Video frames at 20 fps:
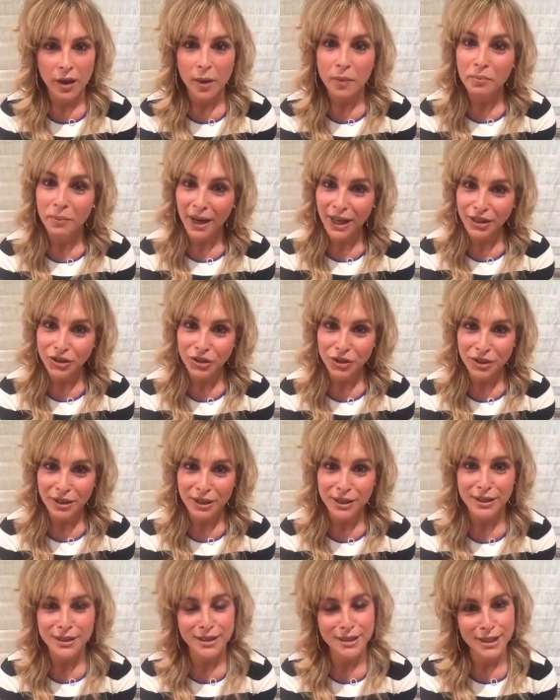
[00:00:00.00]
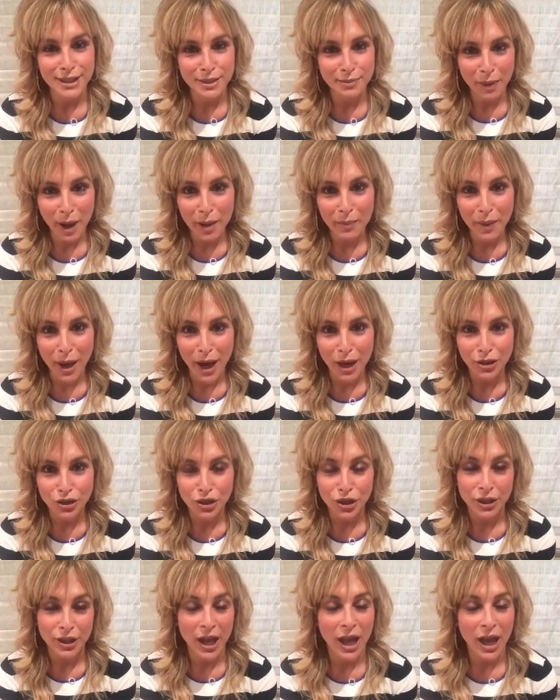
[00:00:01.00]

my journey to seize my passion